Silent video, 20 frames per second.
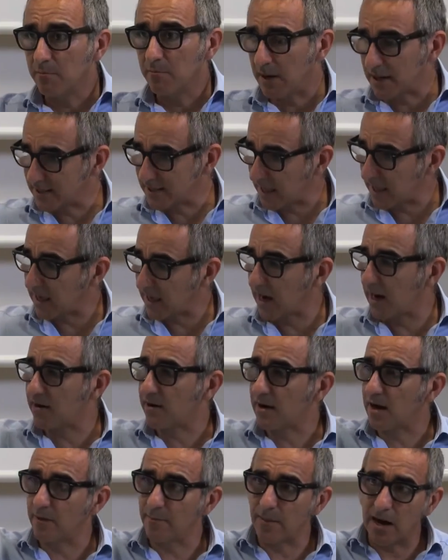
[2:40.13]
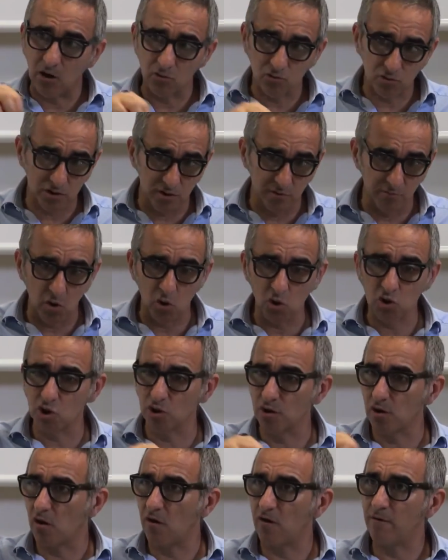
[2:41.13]
but take care about the
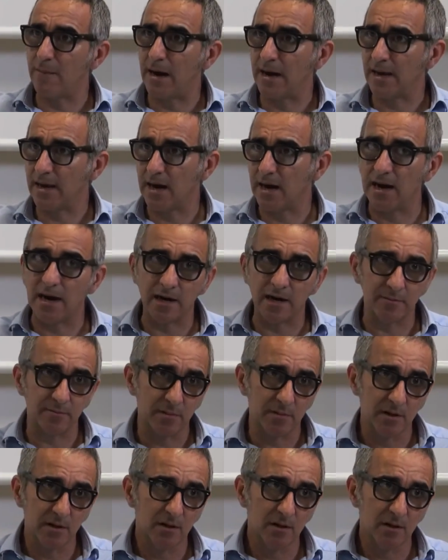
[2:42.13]
motion of my arm